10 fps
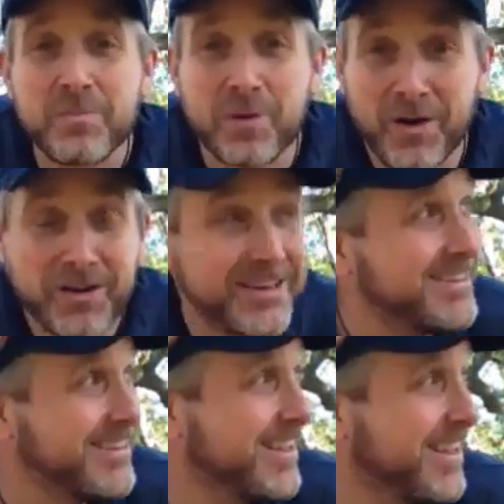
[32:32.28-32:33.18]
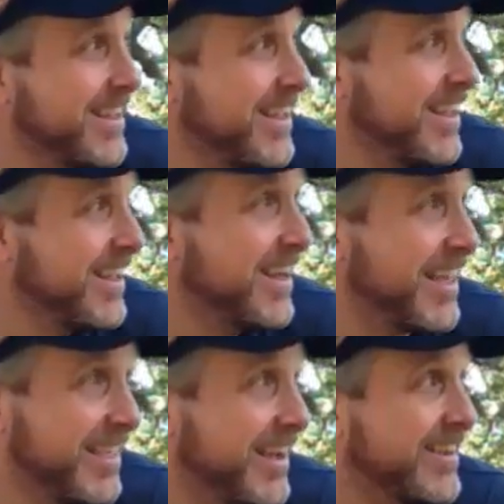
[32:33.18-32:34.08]
was a bird,
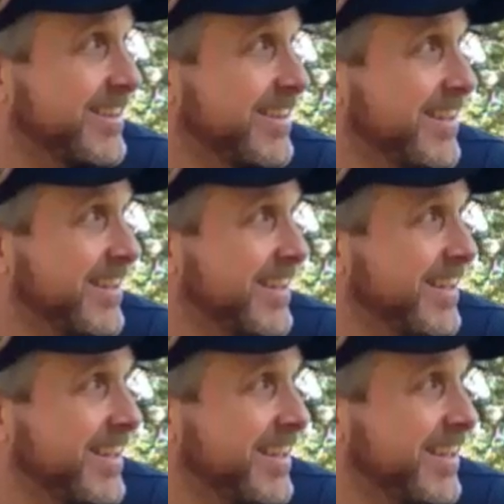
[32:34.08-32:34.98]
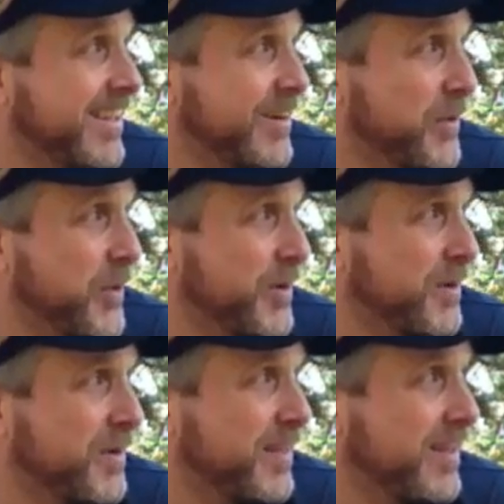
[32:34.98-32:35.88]
I think.
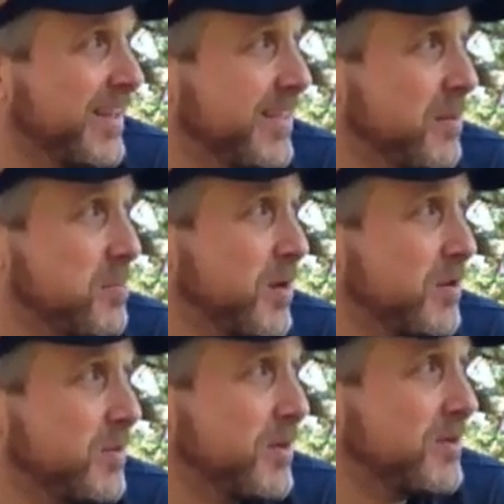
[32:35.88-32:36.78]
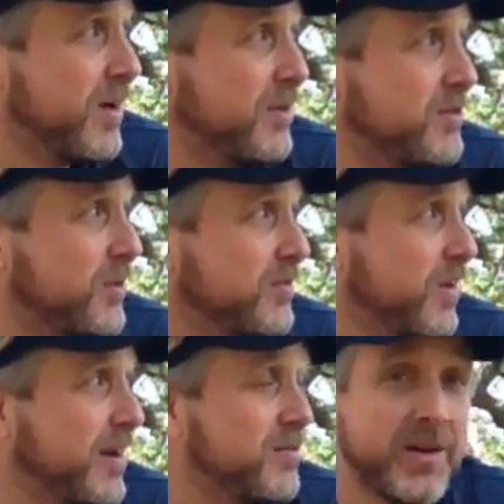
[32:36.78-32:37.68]
Or the bird was also
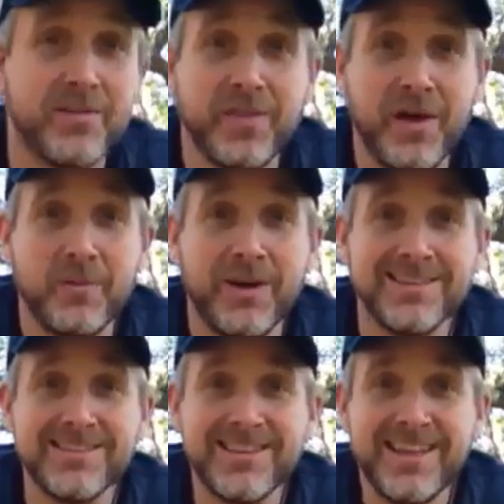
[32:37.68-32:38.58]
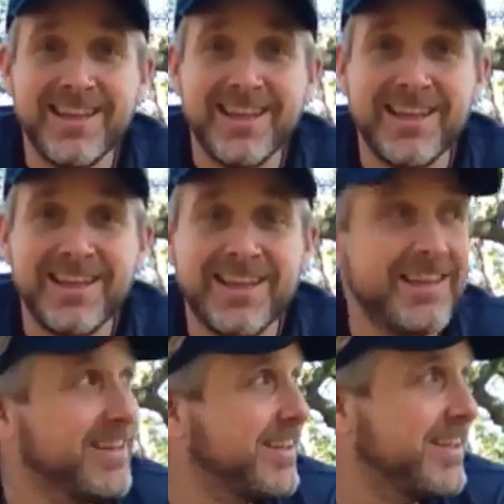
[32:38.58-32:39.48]
afraid of whatever that was.
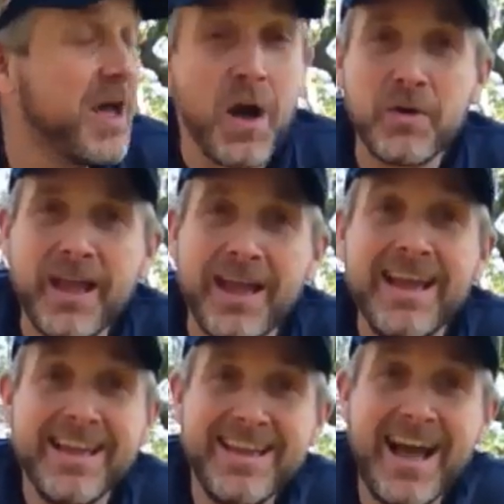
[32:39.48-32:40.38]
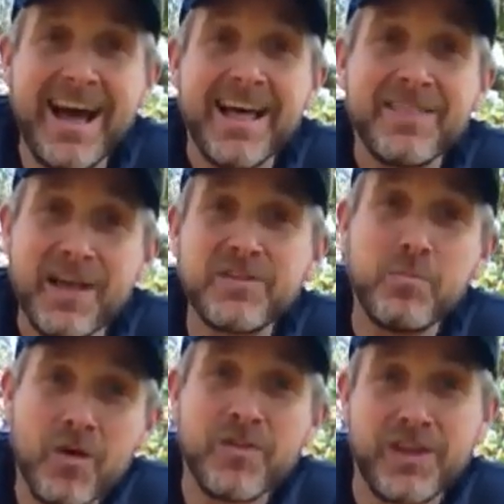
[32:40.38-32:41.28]
Okay, yeah, that's
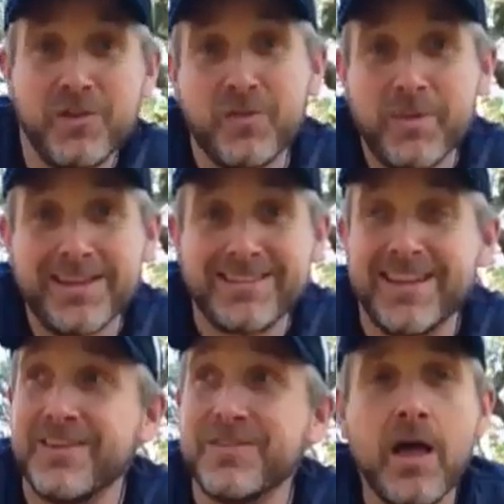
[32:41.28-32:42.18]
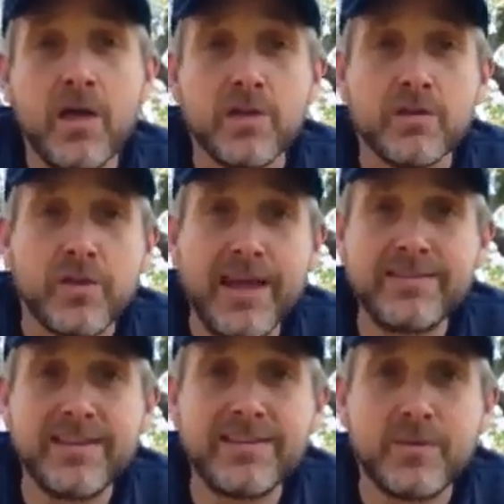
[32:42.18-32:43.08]
more of a cue for me to leave. So
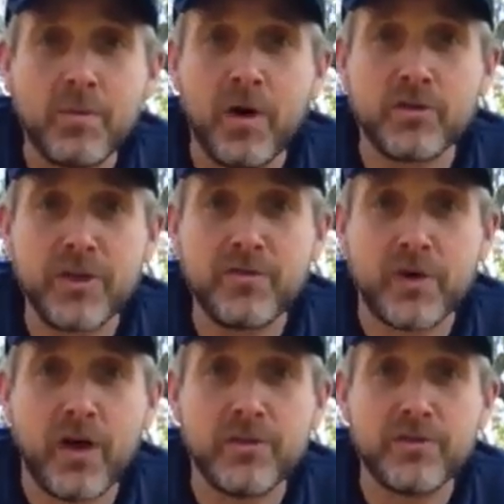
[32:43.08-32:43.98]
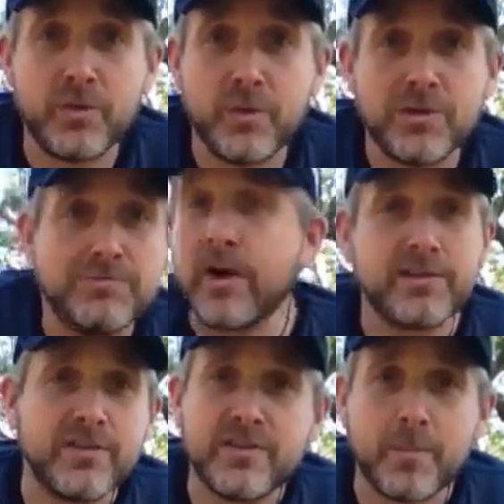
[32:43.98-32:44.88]
that's it, Walter E. Fernald School. You
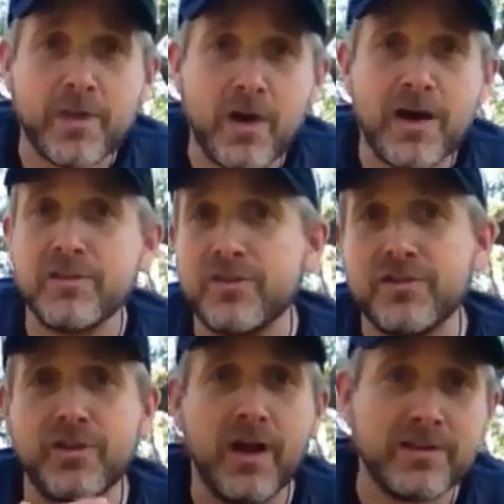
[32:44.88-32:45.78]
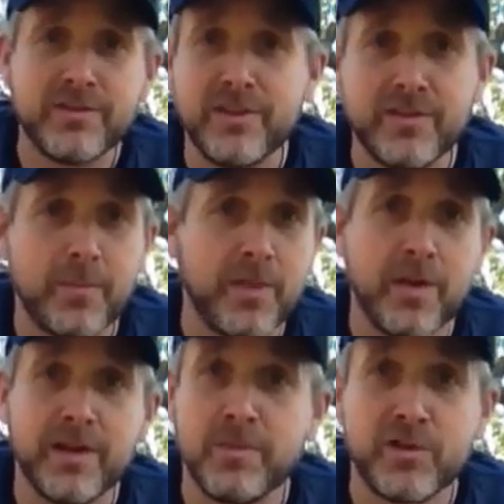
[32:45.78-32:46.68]
got to see some of the cottages, you got to see some of
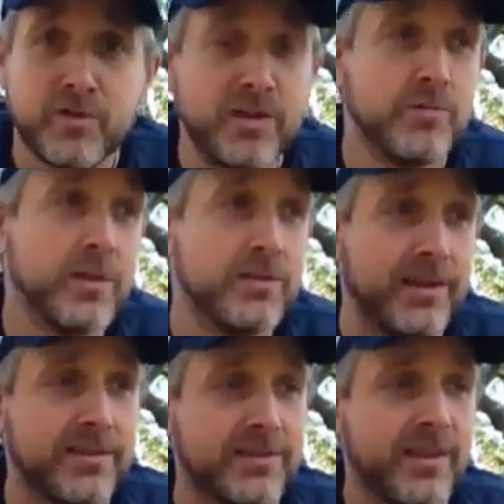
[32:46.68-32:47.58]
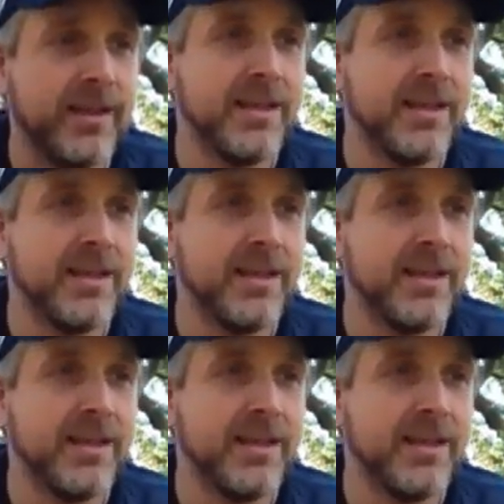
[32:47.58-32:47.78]
the administration buildings,